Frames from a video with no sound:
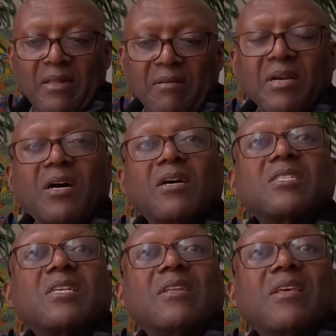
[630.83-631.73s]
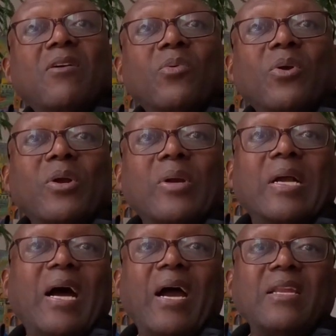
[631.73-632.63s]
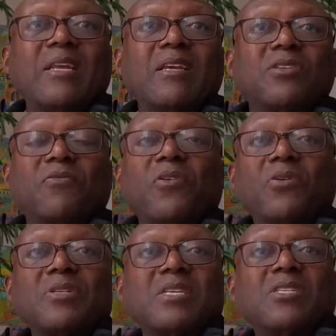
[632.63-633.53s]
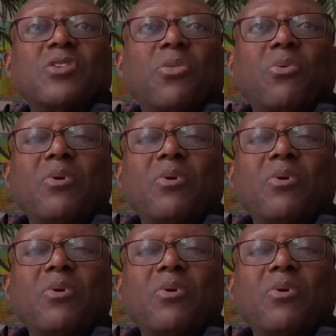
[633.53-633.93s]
because they were regarded as first as